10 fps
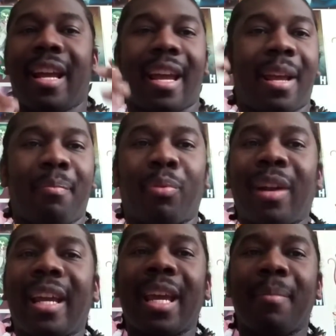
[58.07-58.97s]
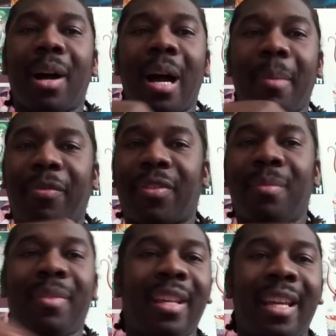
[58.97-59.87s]
and bring him up
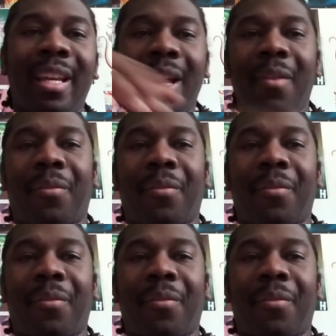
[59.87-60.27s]
from the